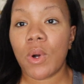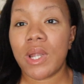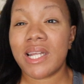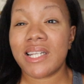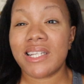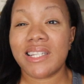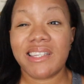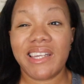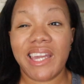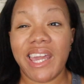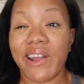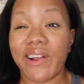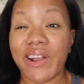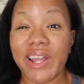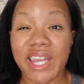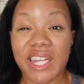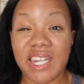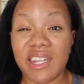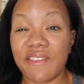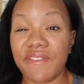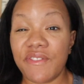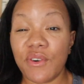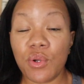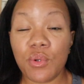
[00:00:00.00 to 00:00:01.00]
want to carry
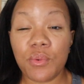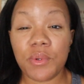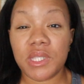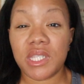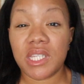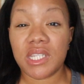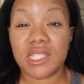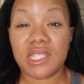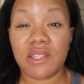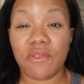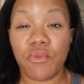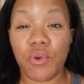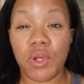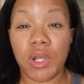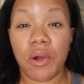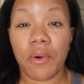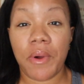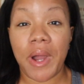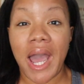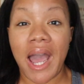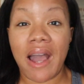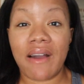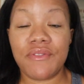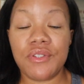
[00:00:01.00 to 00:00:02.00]
any food with us if we
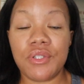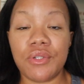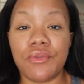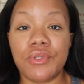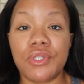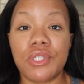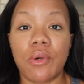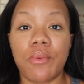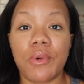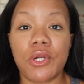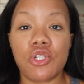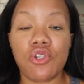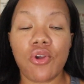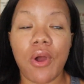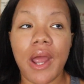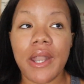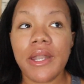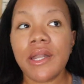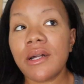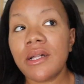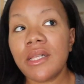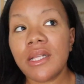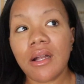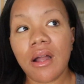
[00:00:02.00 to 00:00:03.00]
don't have to. So we're
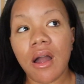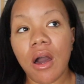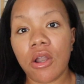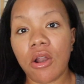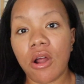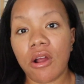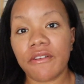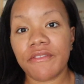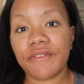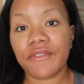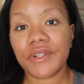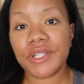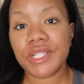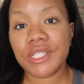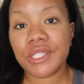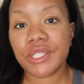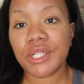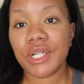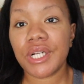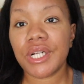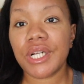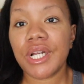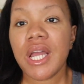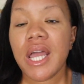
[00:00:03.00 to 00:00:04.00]
trying to clear out our
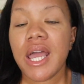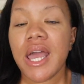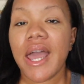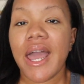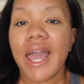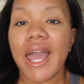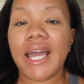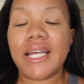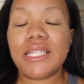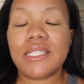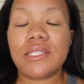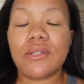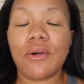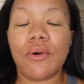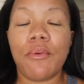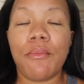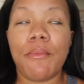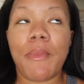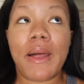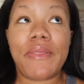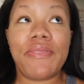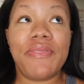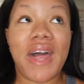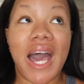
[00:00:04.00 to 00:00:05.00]
freezer. And
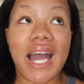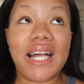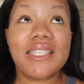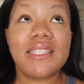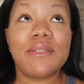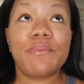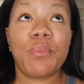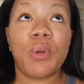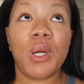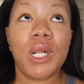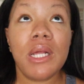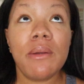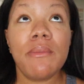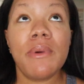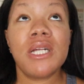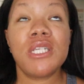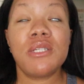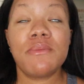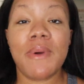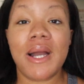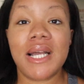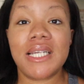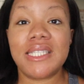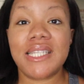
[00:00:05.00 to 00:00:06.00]
so that's pretty
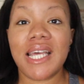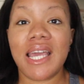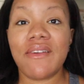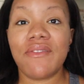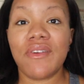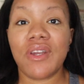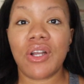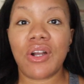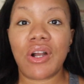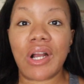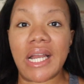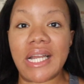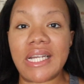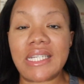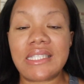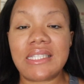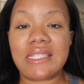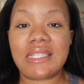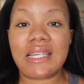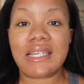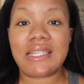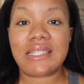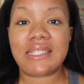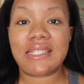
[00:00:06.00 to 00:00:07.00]
much my saving
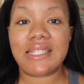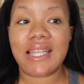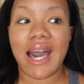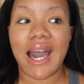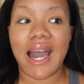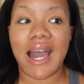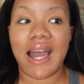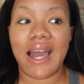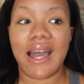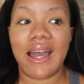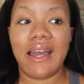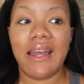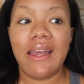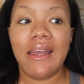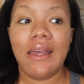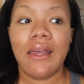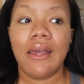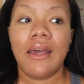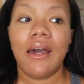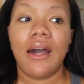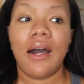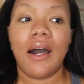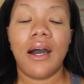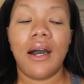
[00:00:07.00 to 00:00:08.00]
grace, is that
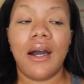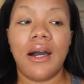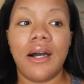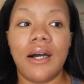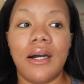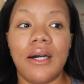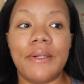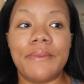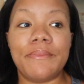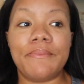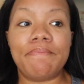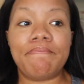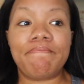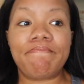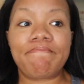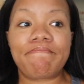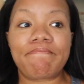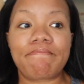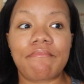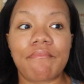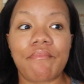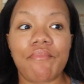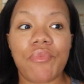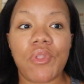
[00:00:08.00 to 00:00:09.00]

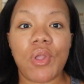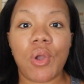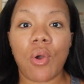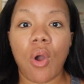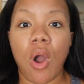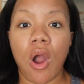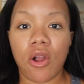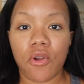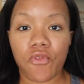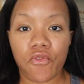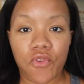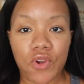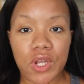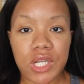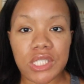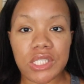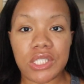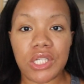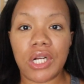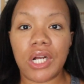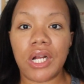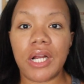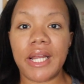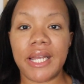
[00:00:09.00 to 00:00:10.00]
our
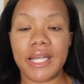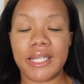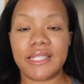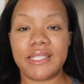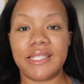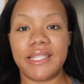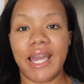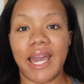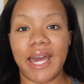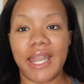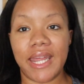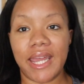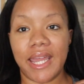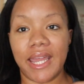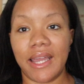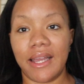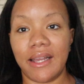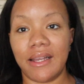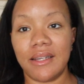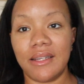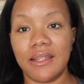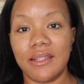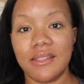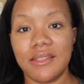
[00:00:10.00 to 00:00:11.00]
freezer is
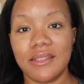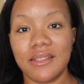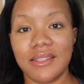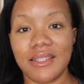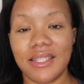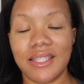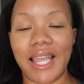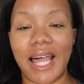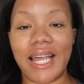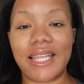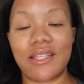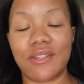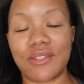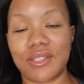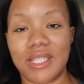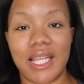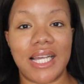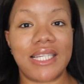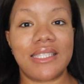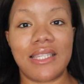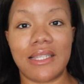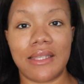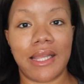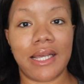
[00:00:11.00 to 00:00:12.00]
getting like there's
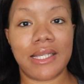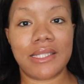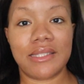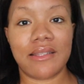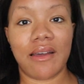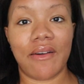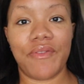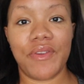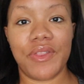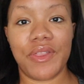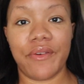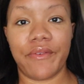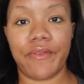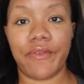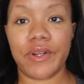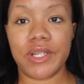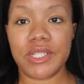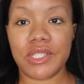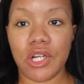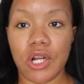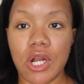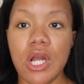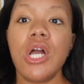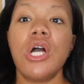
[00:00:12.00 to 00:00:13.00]
less and less stuff in the
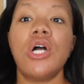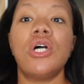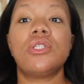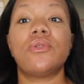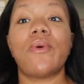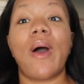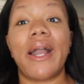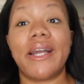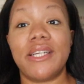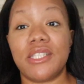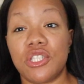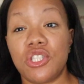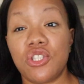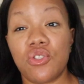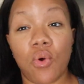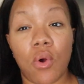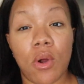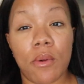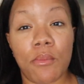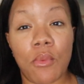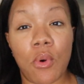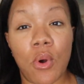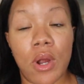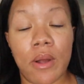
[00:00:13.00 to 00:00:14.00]
freezer so I can
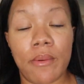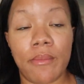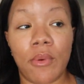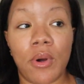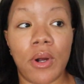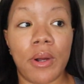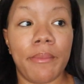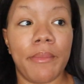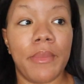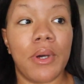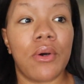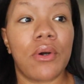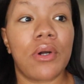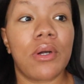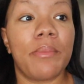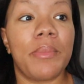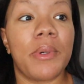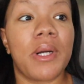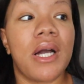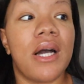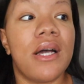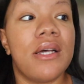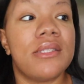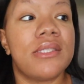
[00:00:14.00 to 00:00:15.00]
store more and more milk.
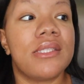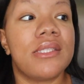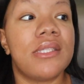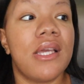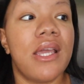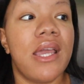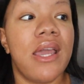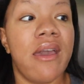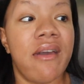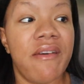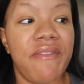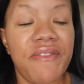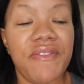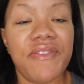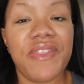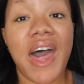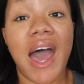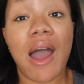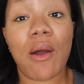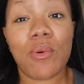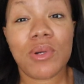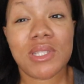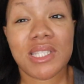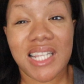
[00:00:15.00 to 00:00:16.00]
Because if
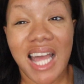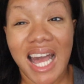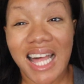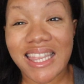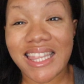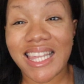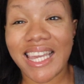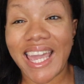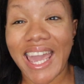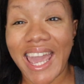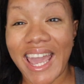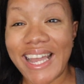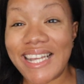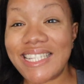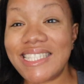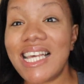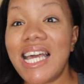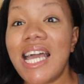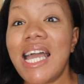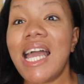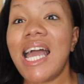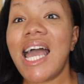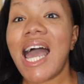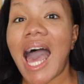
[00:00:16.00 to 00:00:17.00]
that was not the case,
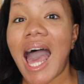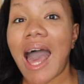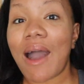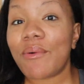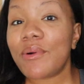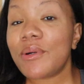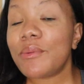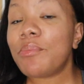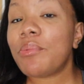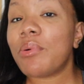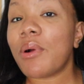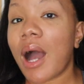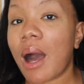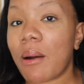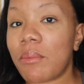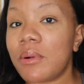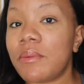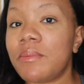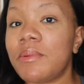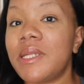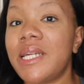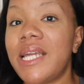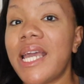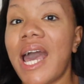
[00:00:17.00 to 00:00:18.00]
I would
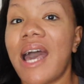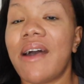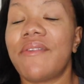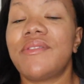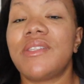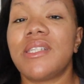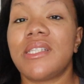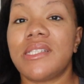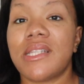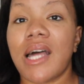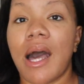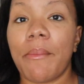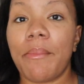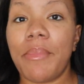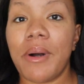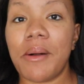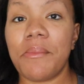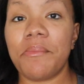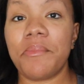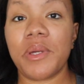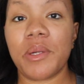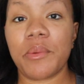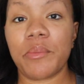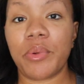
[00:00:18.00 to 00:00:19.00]
probably have to stop
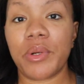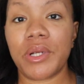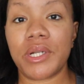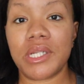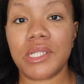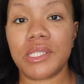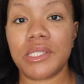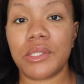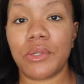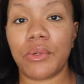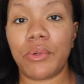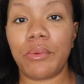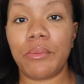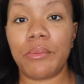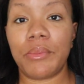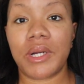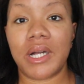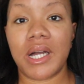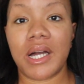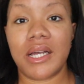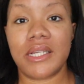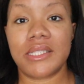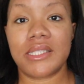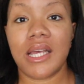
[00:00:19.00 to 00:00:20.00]
pumping pretty soon
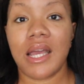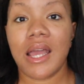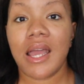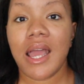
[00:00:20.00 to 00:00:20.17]
because